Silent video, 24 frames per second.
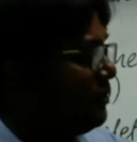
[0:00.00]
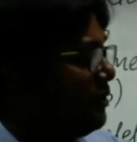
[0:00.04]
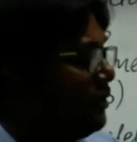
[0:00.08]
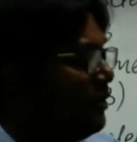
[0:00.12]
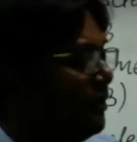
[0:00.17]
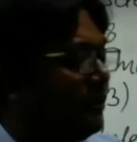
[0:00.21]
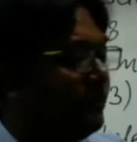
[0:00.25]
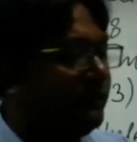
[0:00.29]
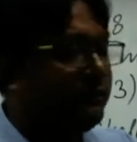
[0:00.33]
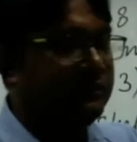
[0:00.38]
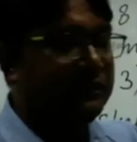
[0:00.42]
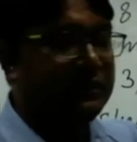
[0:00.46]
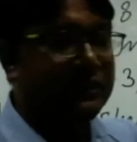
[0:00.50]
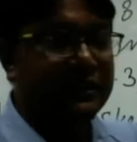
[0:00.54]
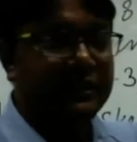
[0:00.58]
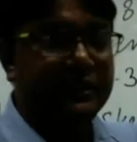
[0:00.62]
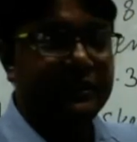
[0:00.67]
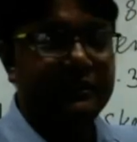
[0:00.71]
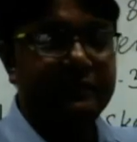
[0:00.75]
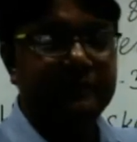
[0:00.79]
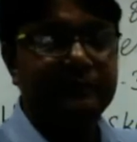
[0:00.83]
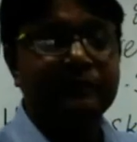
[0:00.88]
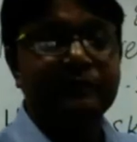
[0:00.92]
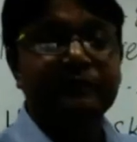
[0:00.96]
of
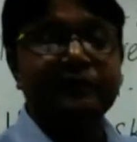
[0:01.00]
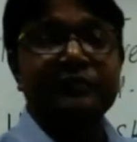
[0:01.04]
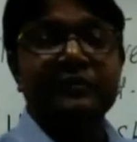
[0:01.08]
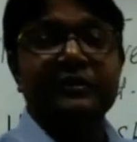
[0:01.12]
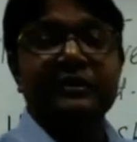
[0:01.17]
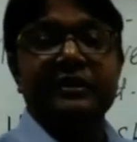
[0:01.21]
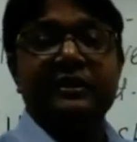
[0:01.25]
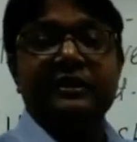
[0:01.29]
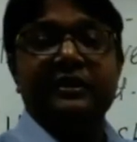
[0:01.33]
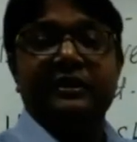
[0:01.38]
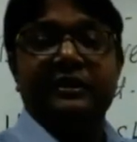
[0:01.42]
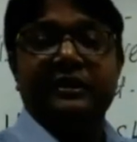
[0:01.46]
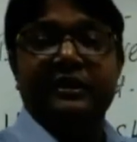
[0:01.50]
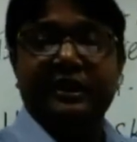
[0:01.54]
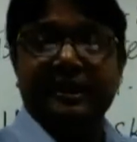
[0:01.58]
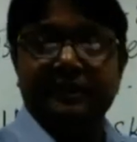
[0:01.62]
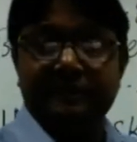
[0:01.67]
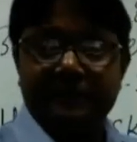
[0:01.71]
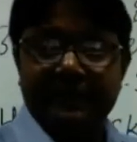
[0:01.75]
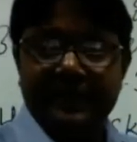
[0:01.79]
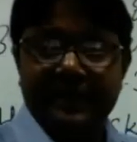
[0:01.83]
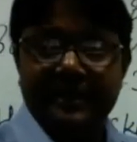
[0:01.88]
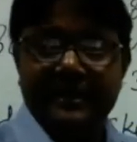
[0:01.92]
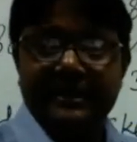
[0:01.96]
the
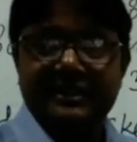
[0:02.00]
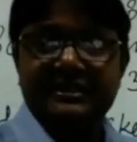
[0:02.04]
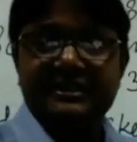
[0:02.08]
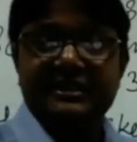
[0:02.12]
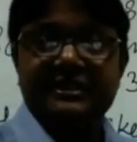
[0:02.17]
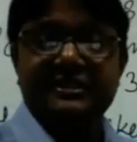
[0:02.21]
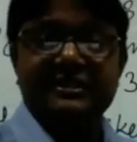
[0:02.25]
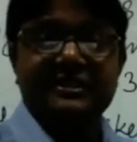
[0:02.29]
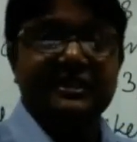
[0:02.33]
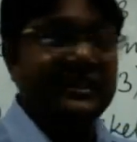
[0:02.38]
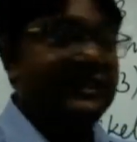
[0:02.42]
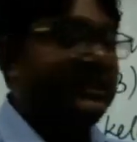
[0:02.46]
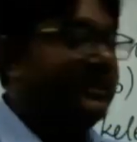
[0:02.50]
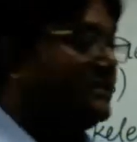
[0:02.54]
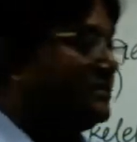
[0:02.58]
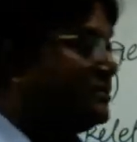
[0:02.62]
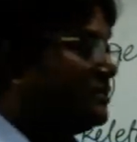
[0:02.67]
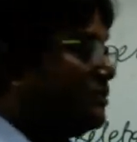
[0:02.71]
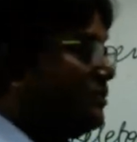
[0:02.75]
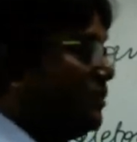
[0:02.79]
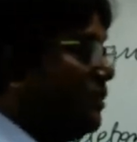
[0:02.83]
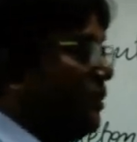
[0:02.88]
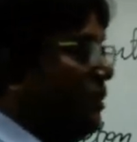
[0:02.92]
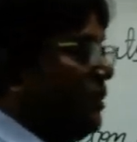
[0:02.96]
rib cage is, it is
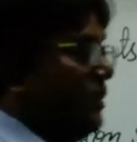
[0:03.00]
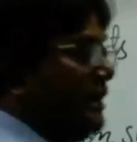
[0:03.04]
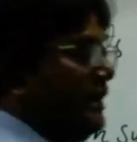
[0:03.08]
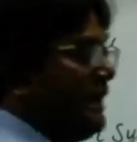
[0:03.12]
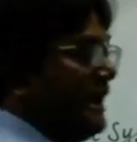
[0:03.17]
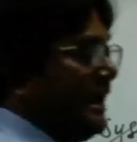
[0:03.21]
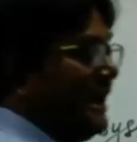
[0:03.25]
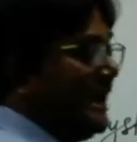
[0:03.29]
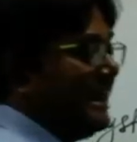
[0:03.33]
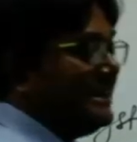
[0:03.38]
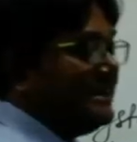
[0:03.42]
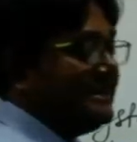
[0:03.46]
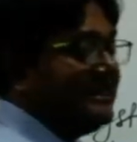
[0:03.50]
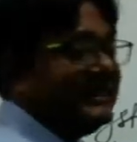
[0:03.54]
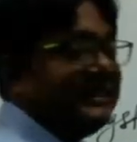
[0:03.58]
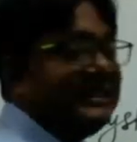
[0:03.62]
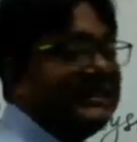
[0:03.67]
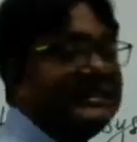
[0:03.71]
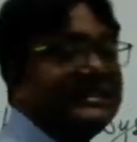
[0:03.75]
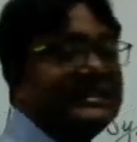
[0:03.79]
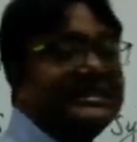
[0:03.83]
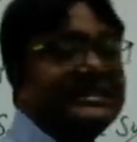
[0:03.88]
called as